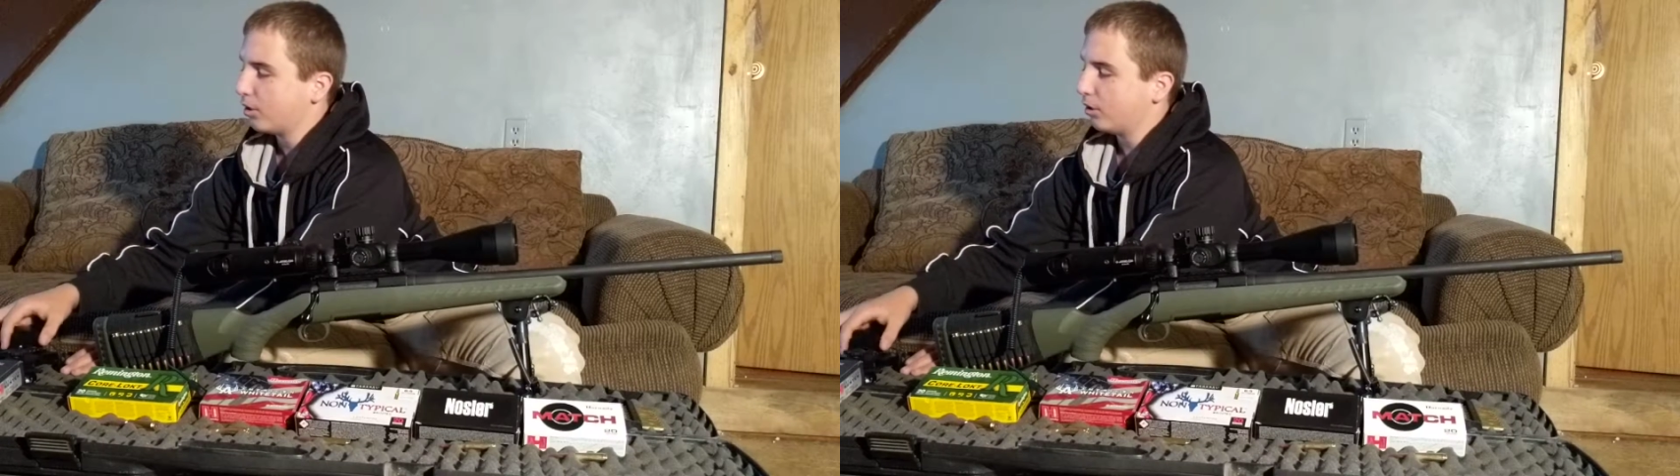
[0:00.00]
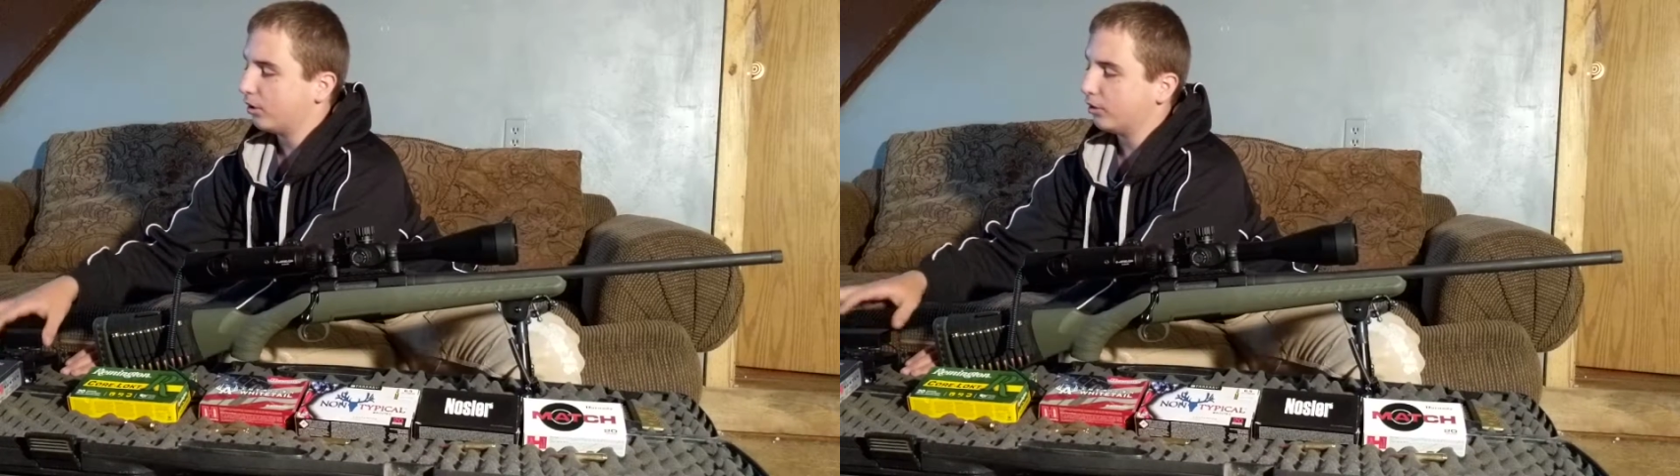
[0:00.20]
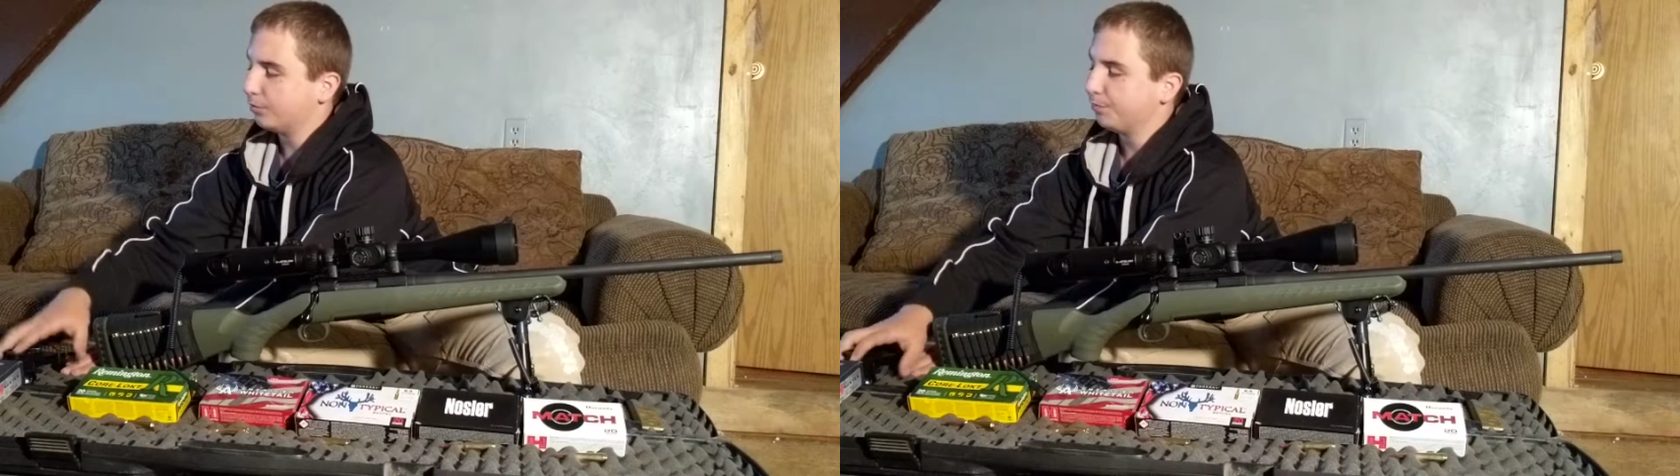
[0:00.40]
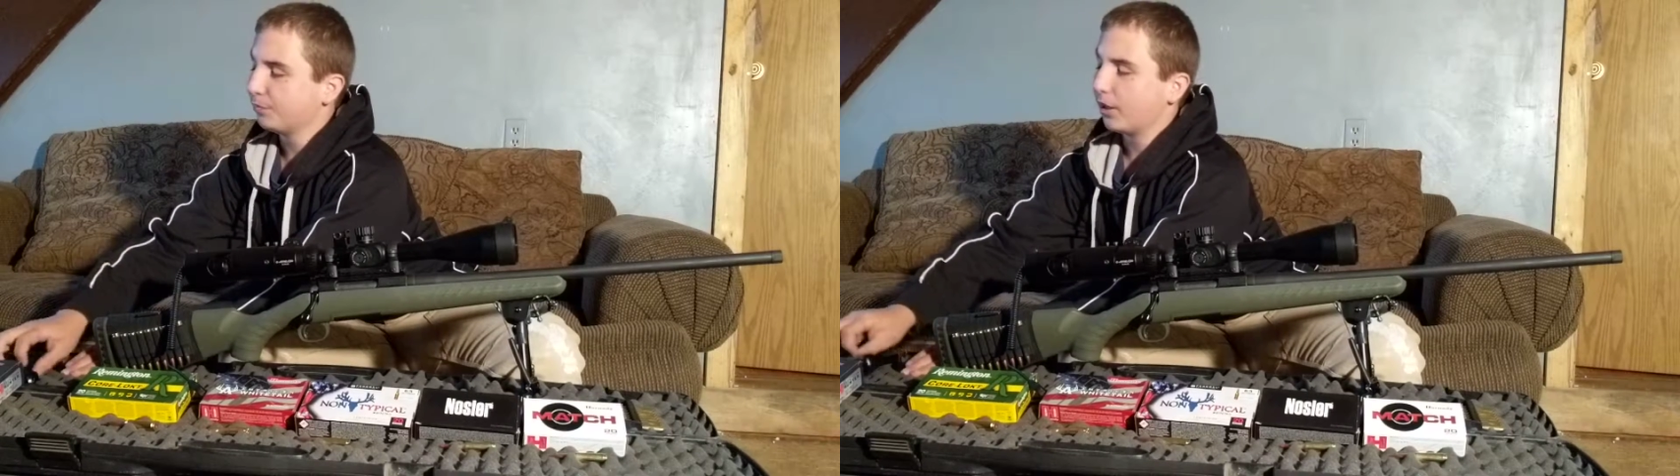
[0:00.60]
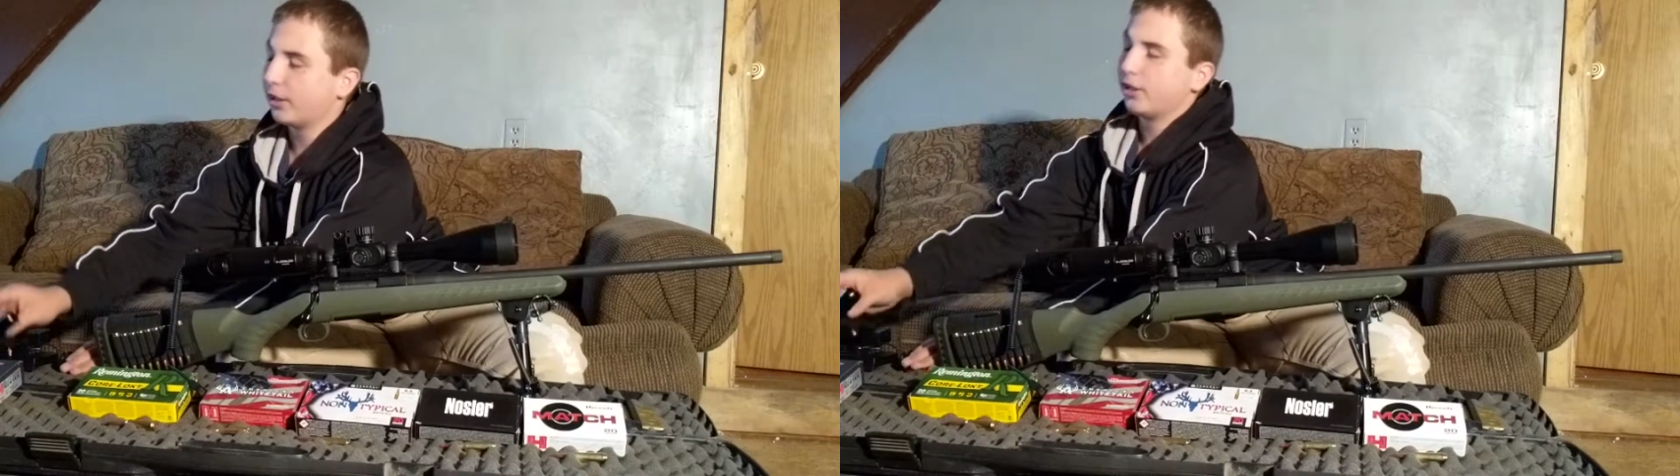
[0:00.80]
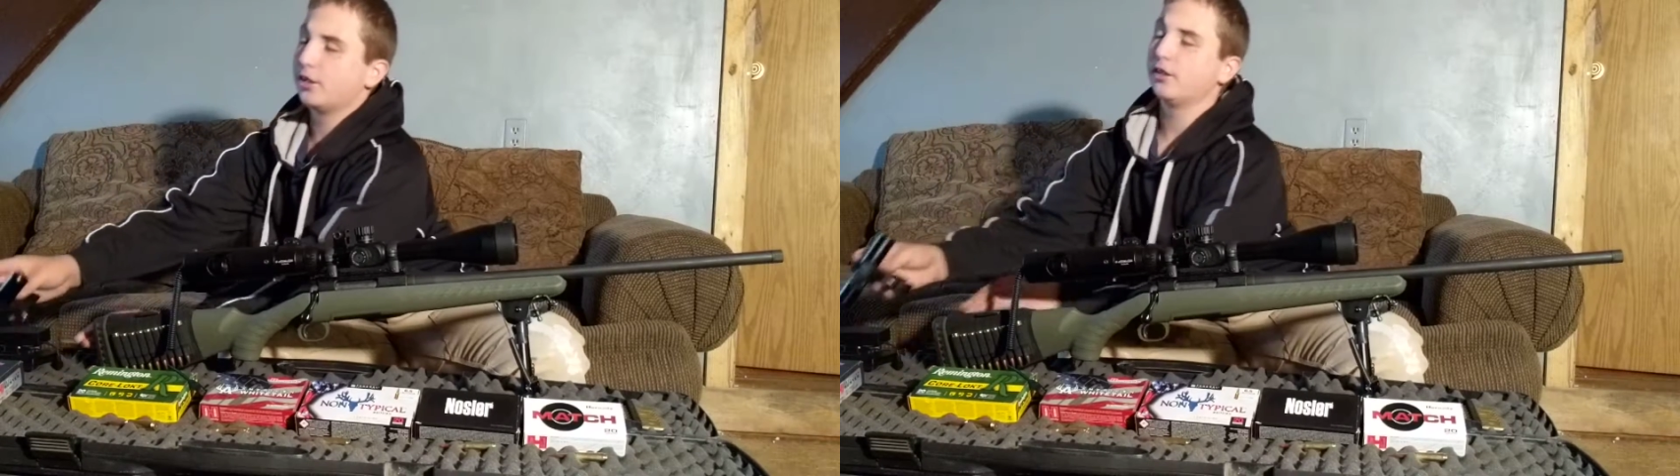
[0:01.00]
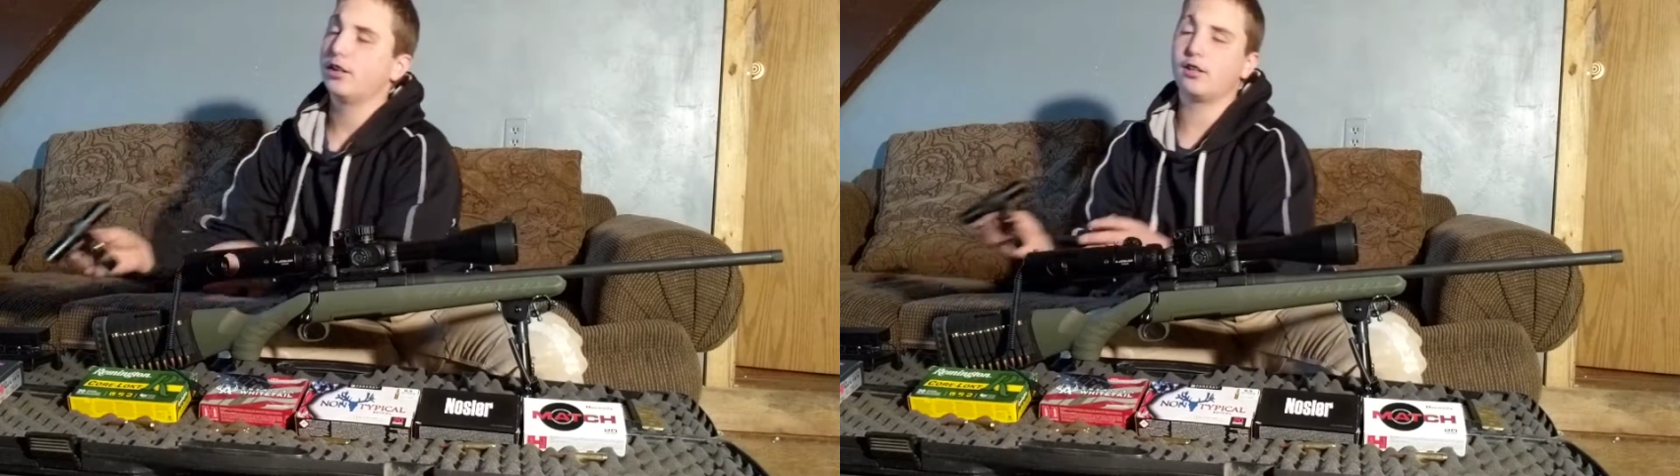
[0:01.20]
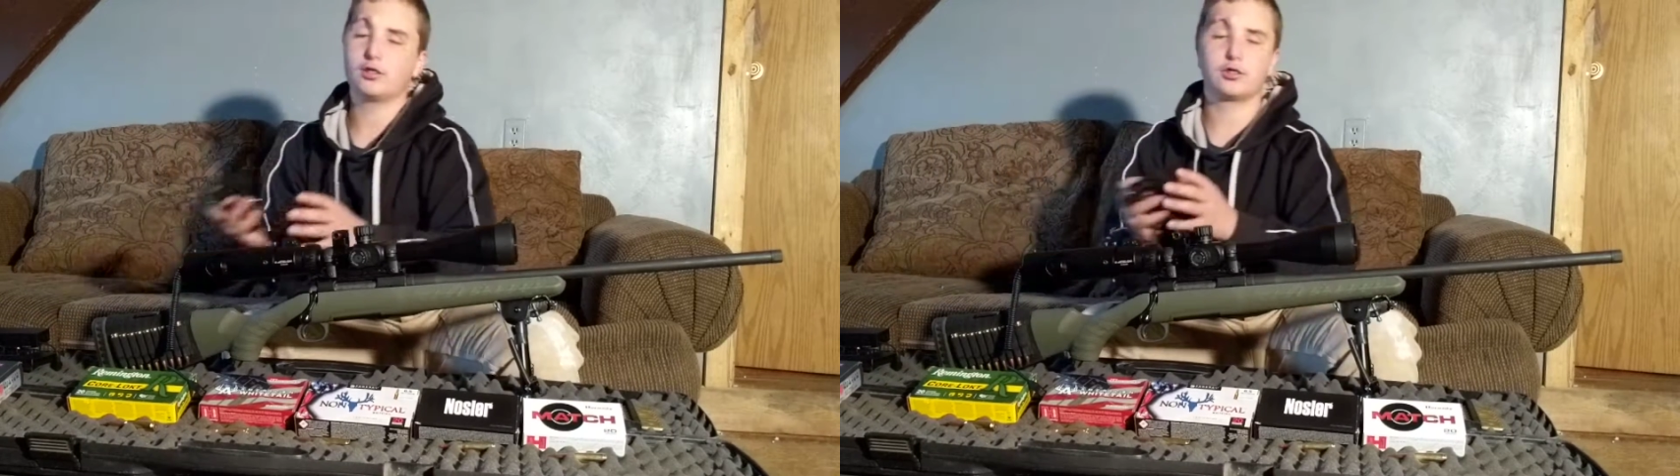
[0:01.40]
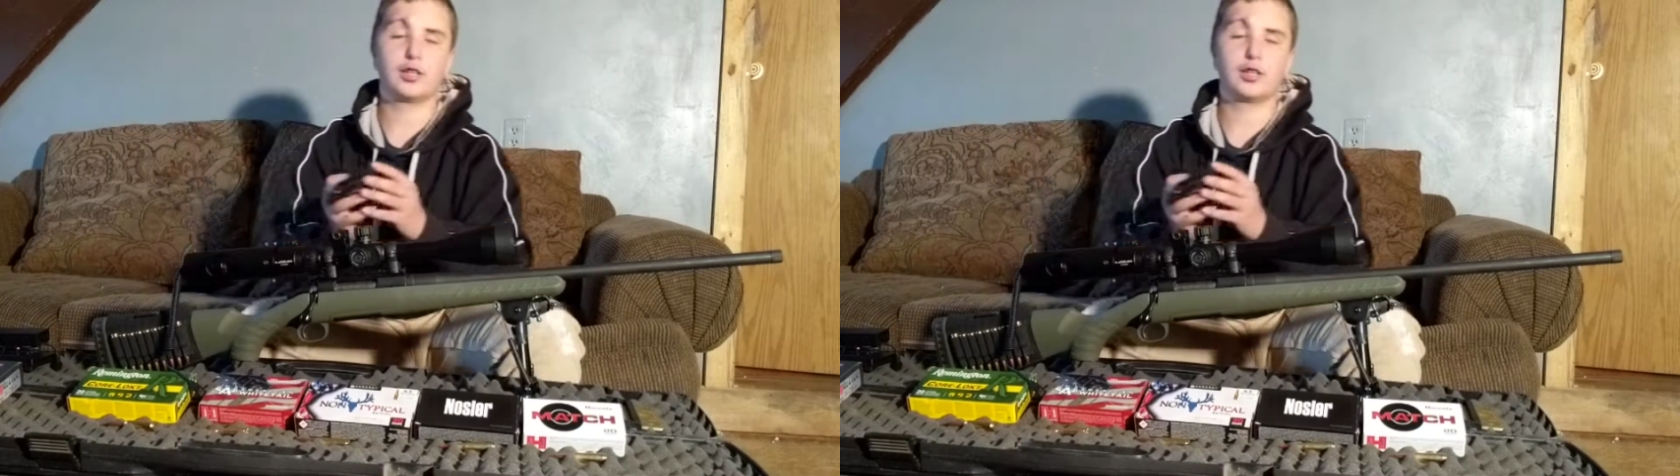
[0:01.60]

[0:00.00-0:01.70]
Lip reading: And then it also